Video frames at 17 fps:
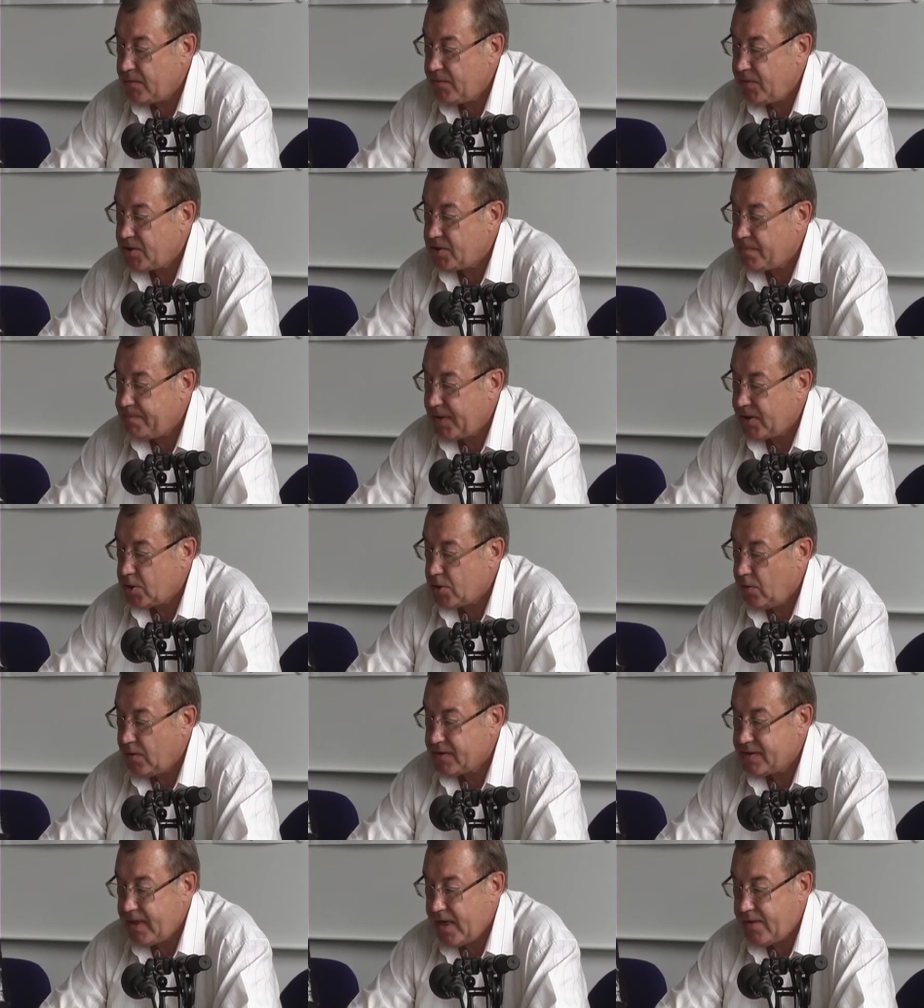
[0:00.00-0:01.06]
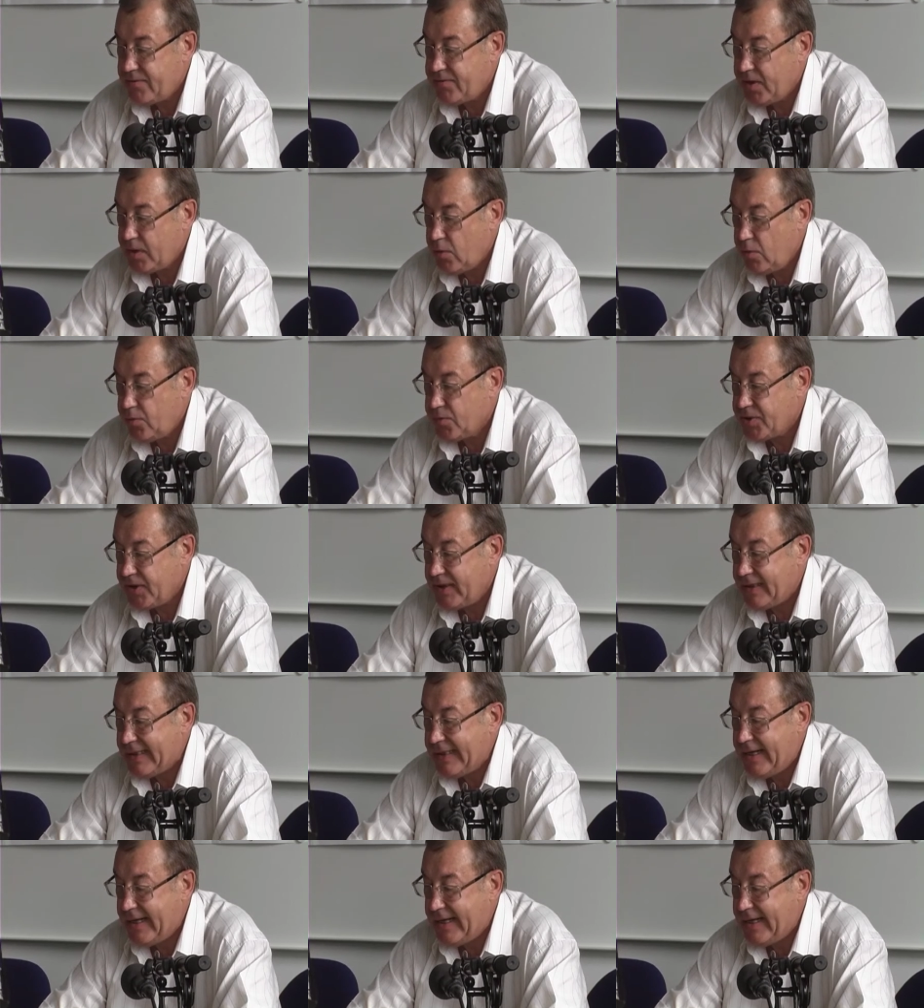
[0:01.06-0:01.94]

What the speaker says: which patrol the Arctic Ocean